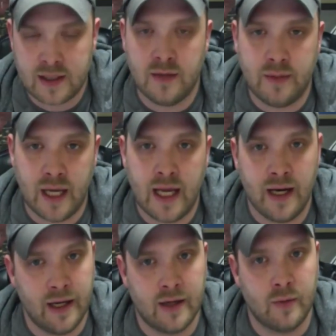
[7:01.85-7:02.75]
going to be a
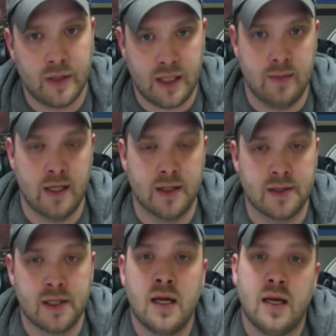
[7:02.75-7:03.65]
headache with
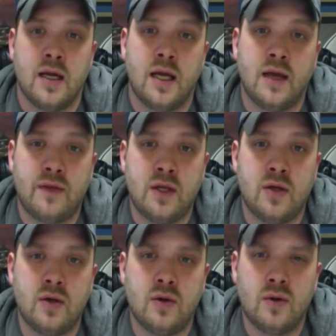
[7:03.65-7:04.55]
emails. If
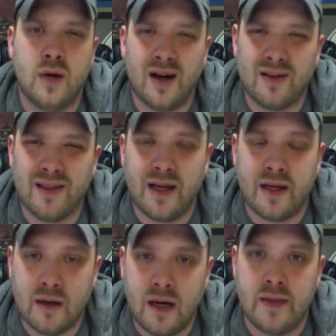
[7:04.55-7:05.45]
you are
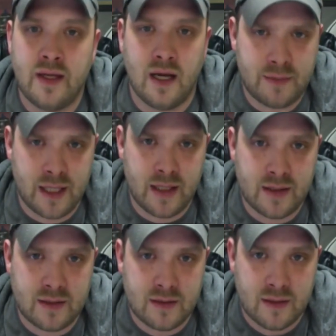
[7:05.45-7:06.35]
lighter on the
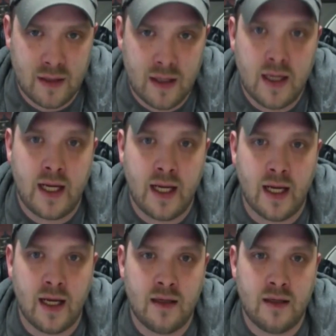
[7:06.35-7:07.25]
updates
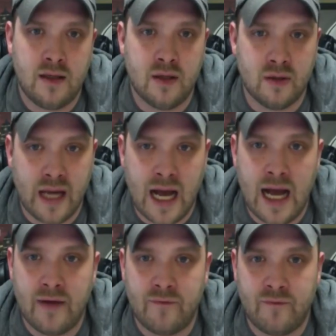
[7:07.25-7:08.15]
and you're
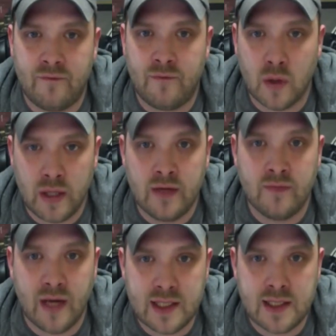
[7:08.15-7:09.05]
not fully
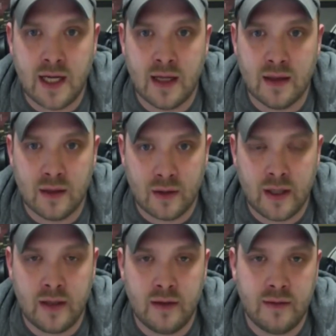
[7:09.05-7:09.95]
invested on
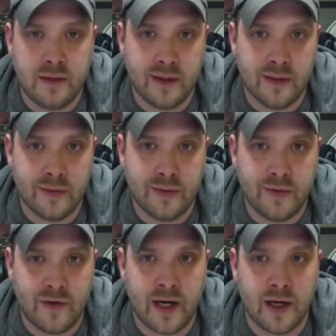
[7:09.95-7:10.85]
learning, the
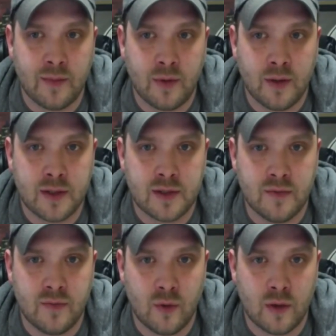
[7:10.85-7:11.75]
finer points of
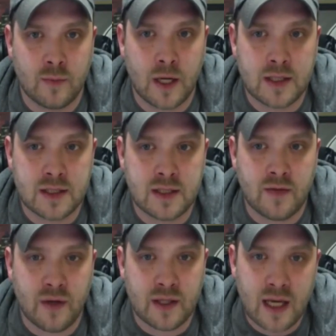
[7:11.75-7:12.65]
WordPress and
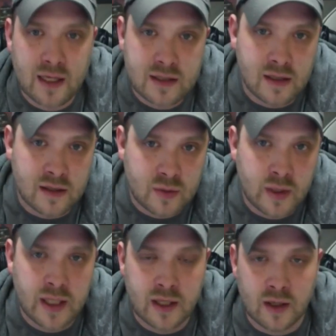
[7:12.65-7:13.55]
stuff like that to
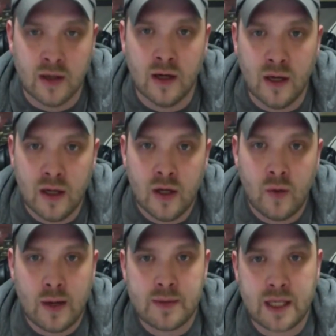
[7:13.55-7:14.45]
tweak your
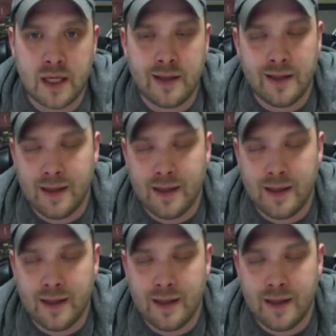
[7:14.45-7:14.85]
website,